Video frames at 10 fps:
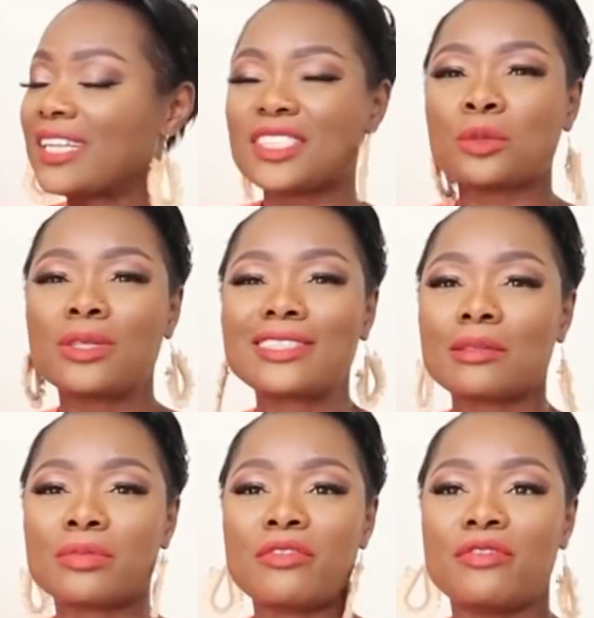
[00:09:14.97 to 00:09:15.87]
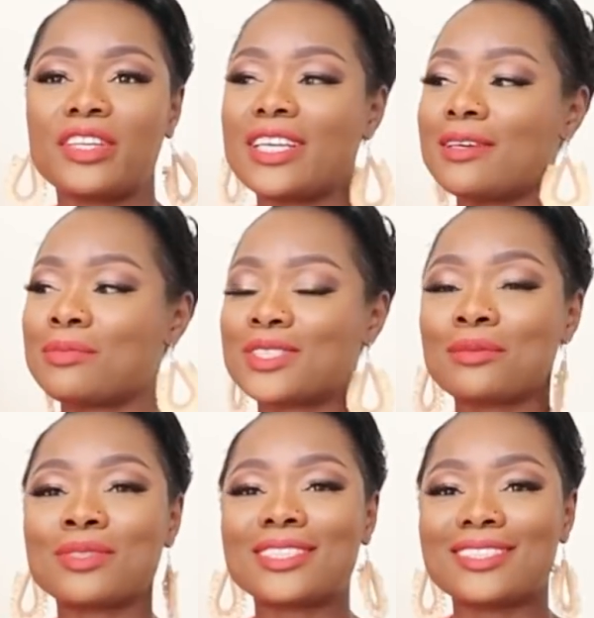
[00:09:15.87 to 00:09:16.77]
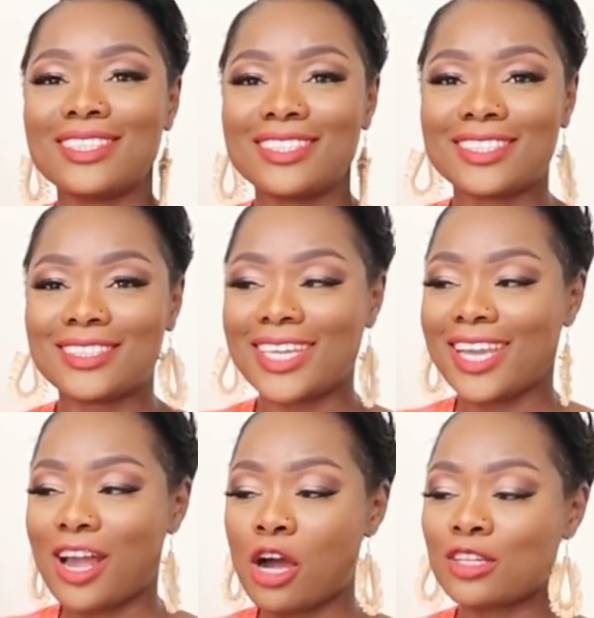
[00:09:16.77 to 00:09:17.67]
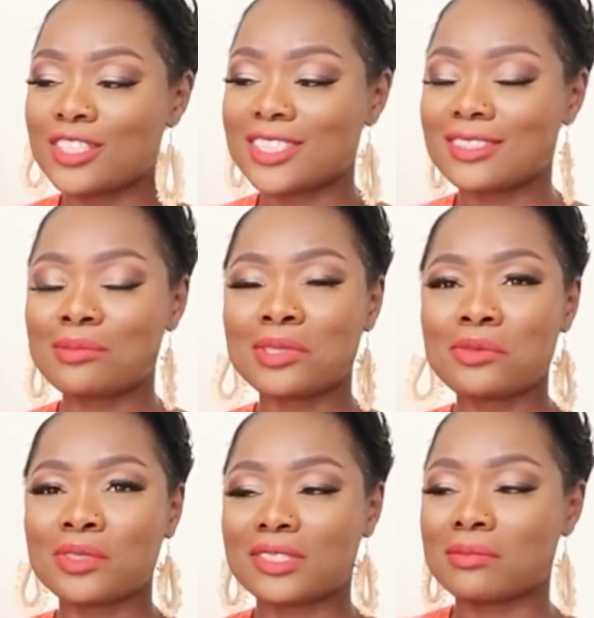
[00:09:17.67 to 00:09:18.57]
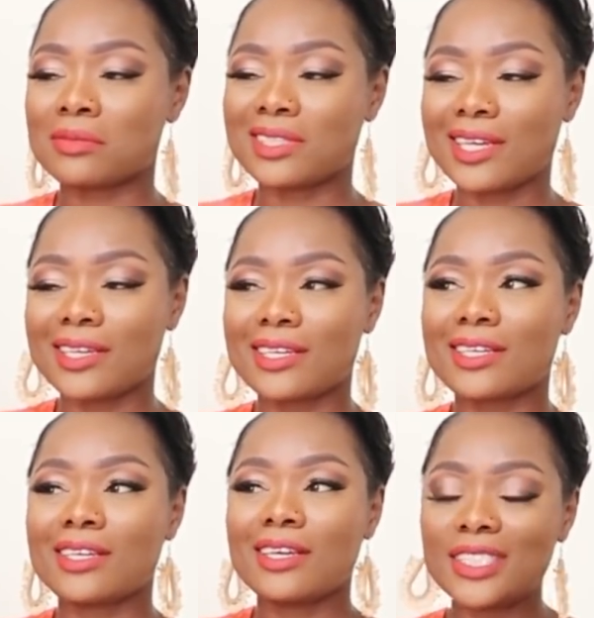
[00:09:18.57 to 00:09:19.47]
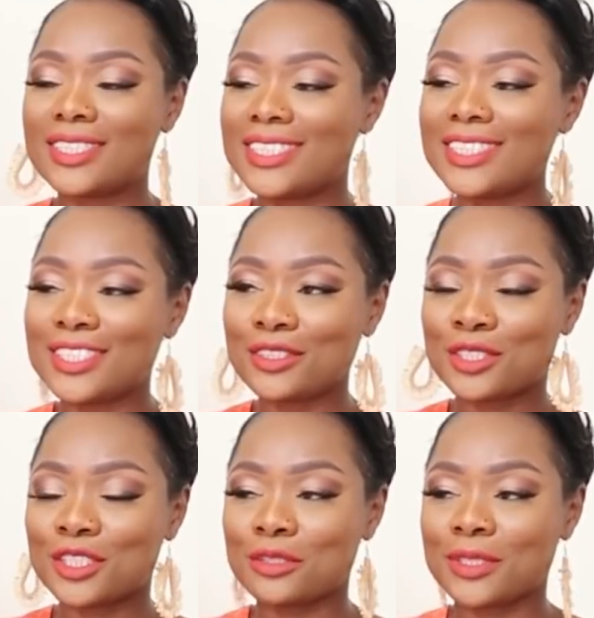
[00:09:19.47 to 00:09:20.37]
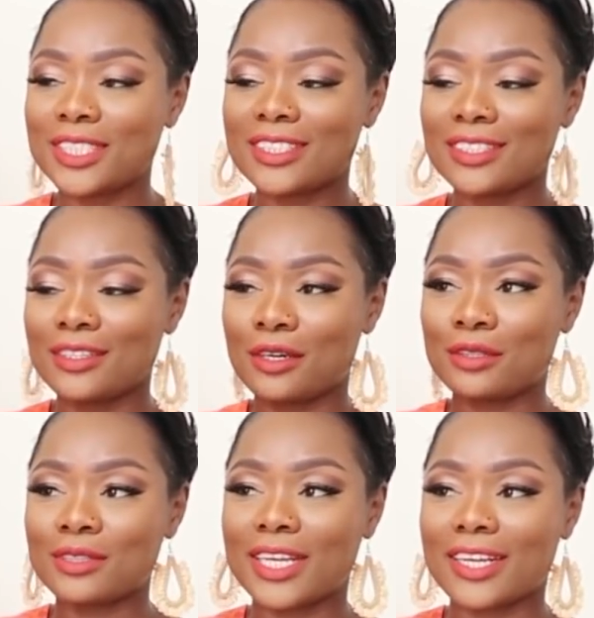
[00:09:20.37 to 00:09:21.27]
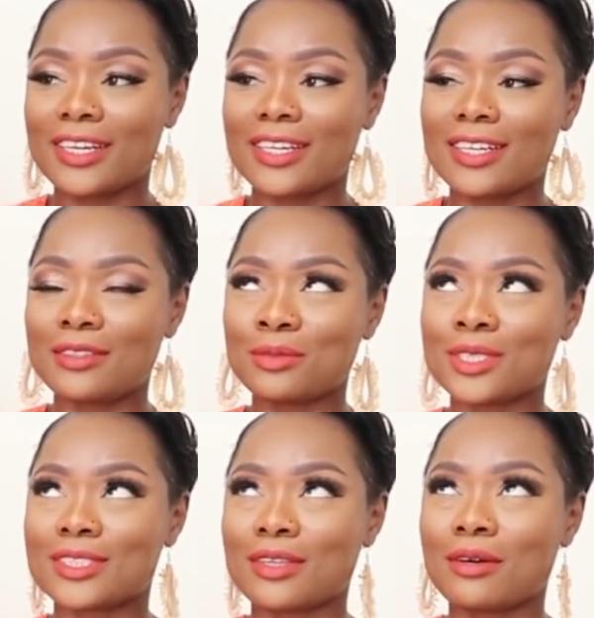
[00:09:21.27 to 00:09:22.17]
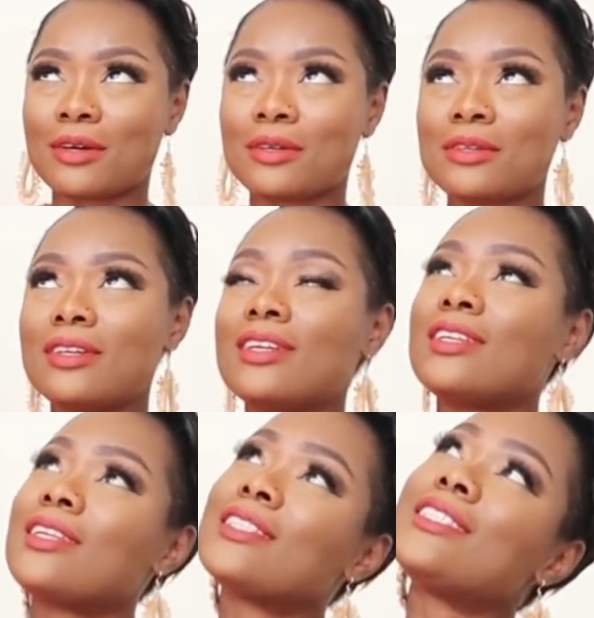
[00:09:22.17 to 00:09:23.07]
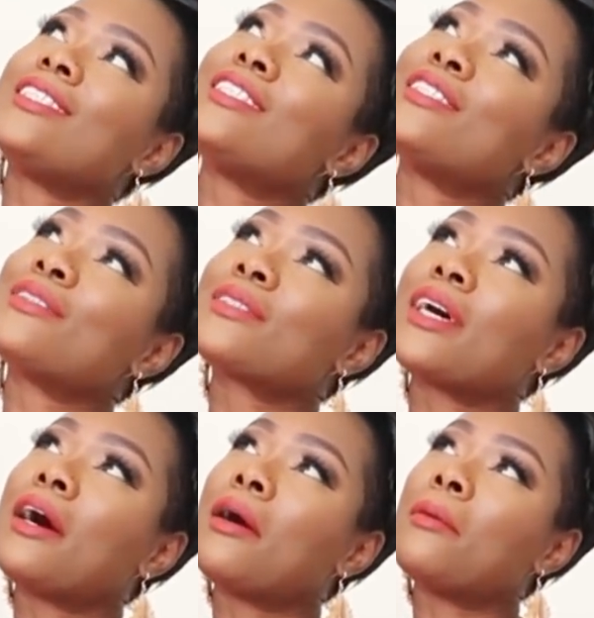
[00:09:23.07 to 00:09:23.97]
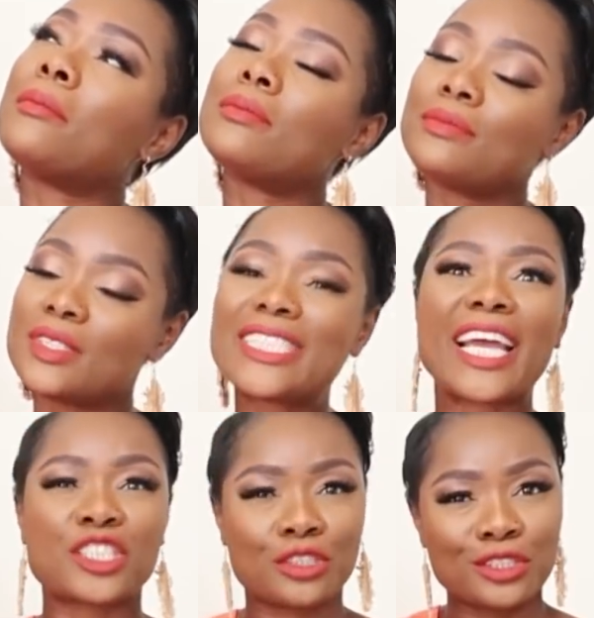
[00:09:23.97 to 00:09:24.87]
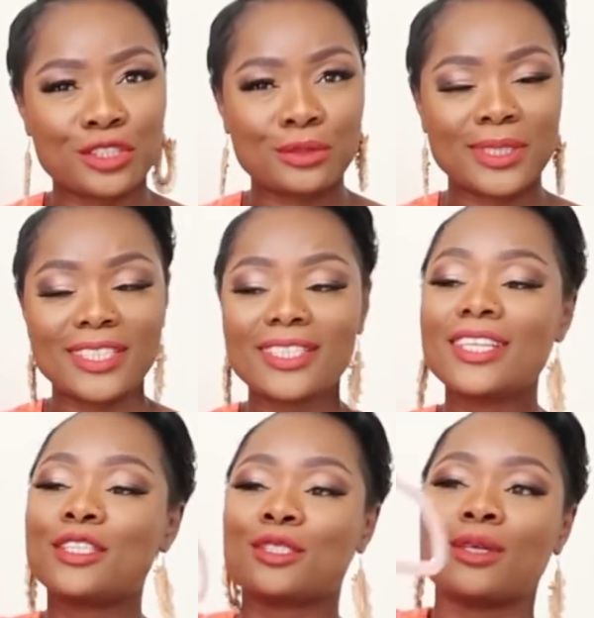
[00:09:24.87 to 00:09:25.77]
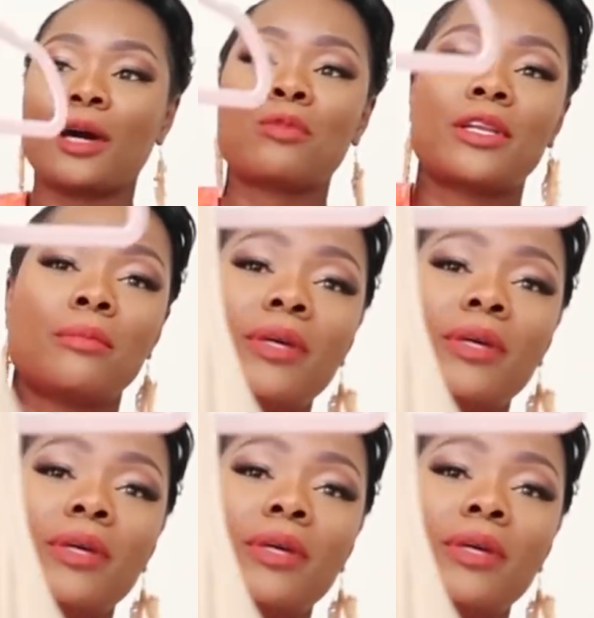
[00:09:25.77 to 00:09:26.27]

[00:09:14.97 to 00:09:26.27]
just wanted something fitted, but something in a tan color and something with some like details to it, you know, like what is it called, the details, texture to it. So I went and